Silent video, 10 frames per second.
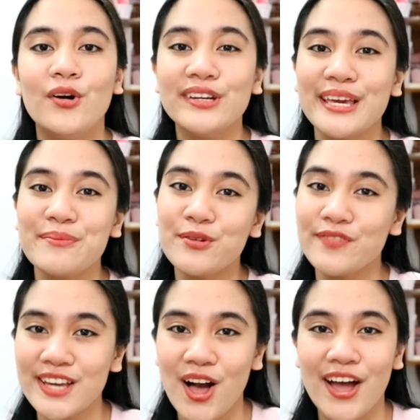Okay,
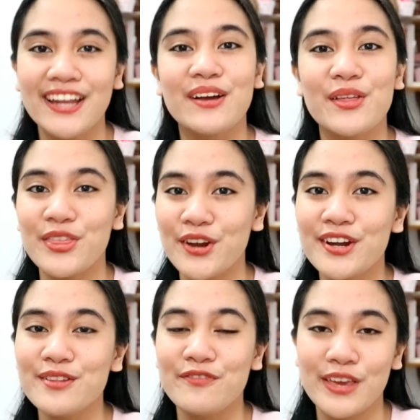moving on, ang
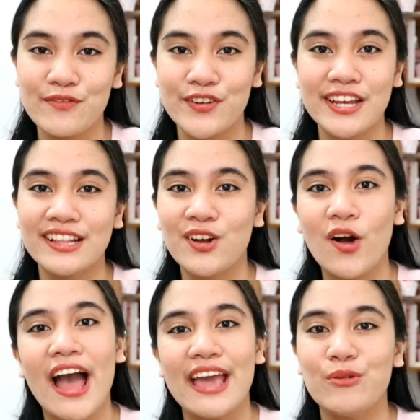third favorite
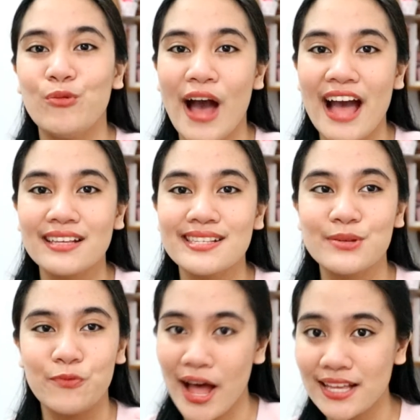ko ay
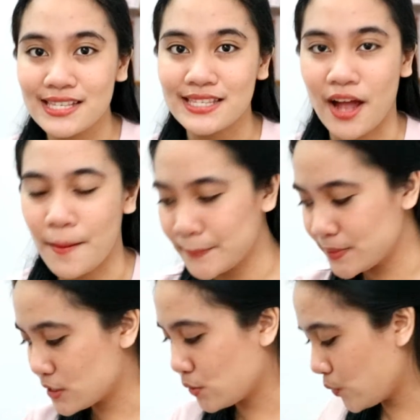wax, wax stamp.
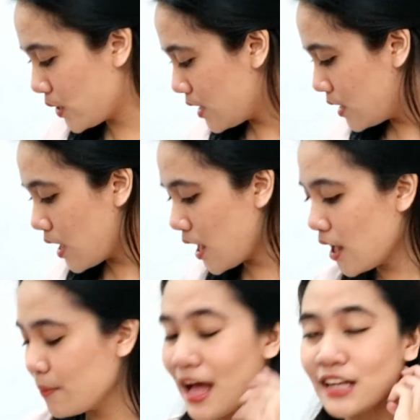So,
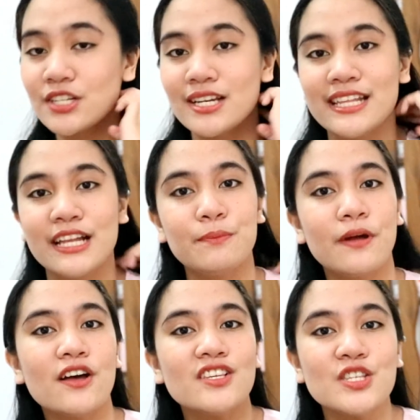actually,
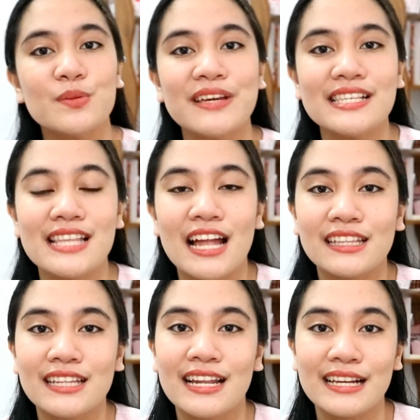nagpa-customize
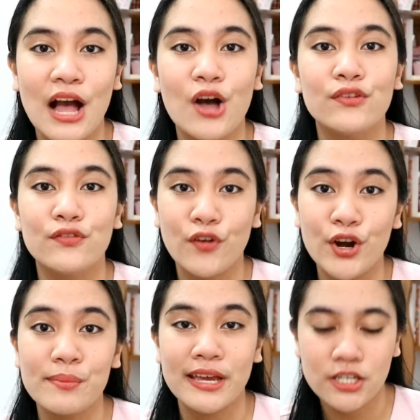lang talaga ako
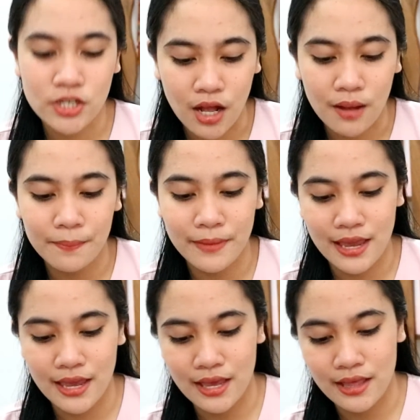for my shop
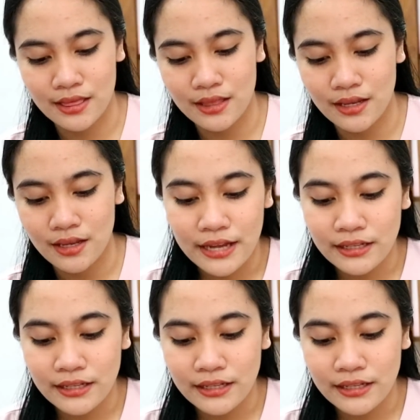and I